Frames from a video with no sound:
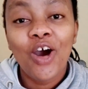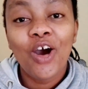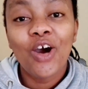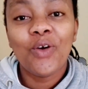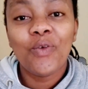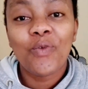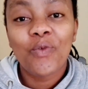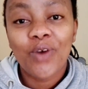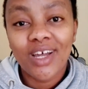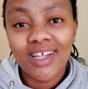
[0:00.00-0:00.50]

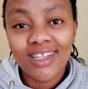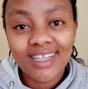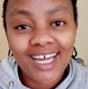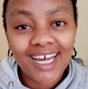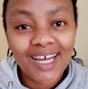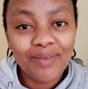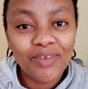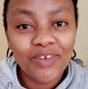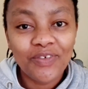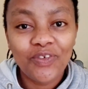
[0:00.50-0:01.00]
Oh,
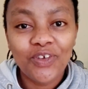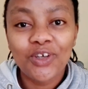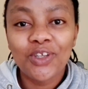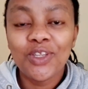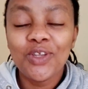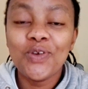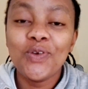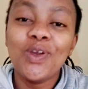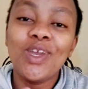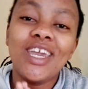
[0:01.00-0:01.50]
welcome if you're
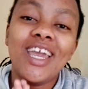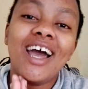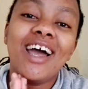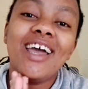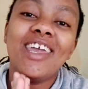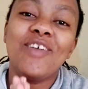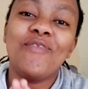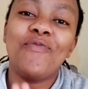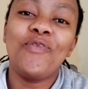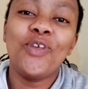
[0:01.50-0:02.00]
new here.
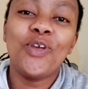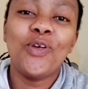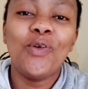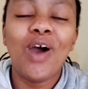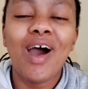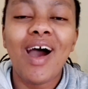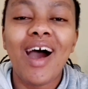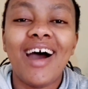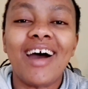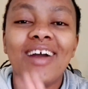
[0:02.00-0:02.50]
If you
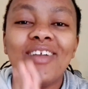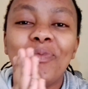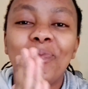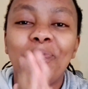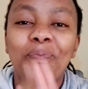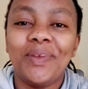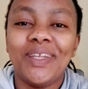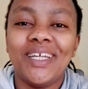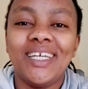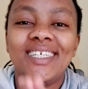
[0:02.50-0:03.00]
are,
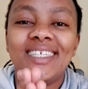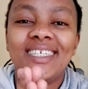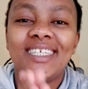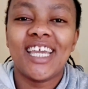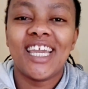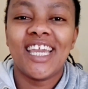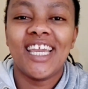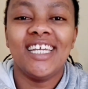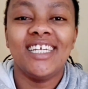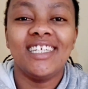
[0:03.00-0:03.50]
please
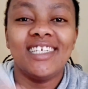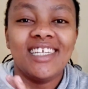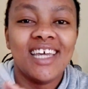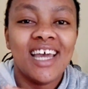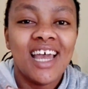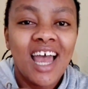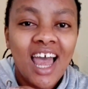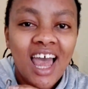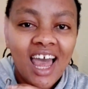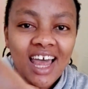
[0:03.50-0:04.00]
hit
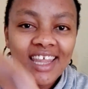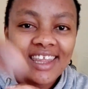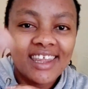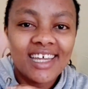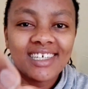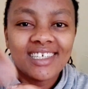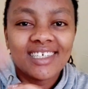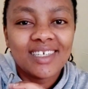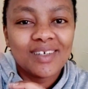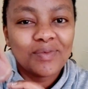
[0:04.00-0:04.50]

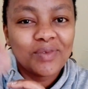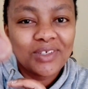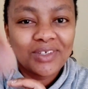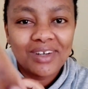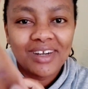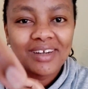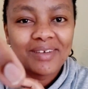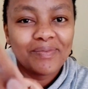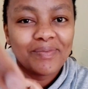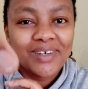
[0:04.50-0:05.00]
the
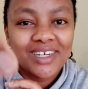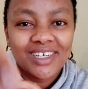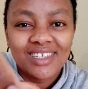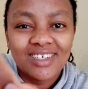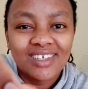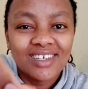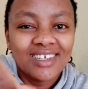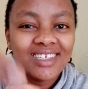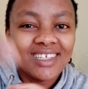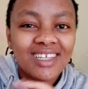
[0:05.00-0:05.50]
subscribe
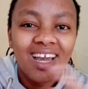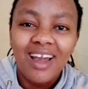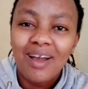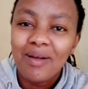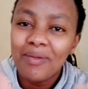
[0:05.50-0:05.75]
button.